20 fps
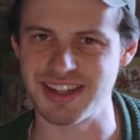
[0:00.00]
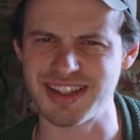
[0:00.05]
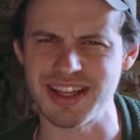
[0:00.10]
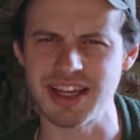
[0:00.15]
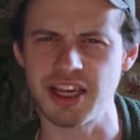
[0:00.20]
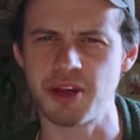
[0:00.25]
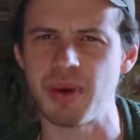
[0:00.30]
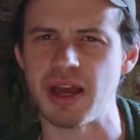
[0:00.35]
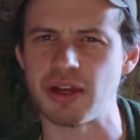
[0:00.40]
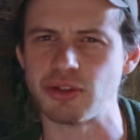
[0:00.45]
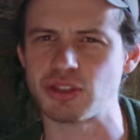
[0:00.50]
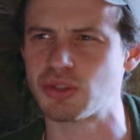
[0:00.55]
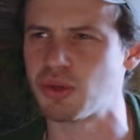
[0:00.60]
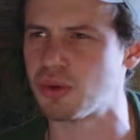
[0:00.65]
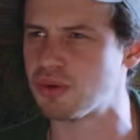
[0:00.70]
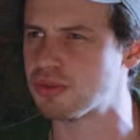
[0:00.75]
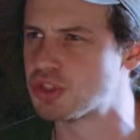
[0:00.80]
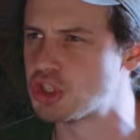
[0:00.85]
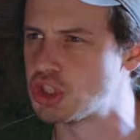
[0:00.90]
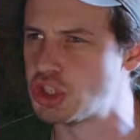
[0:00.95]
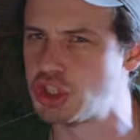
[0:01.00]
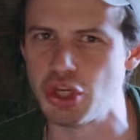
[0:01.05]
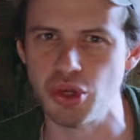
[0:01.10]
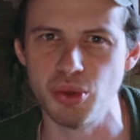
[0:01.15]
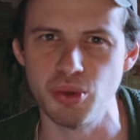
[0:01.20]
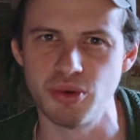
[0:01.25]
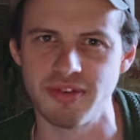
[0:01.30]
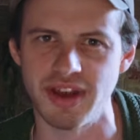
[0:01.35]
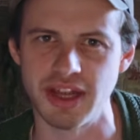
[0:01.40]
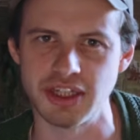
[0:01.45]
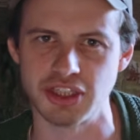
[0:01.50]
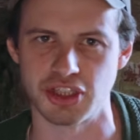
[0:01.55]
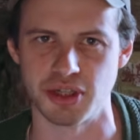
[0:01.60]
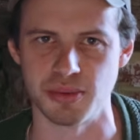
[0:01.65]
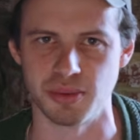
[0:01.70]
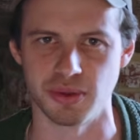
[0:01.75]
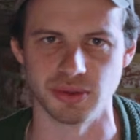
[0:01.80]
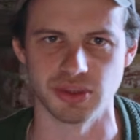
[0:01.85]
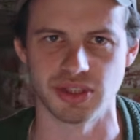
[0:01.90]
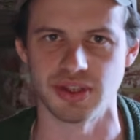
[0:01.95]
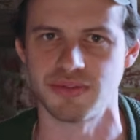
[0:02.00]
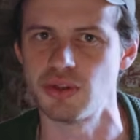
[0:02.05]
Think about sort of stewed vegetables.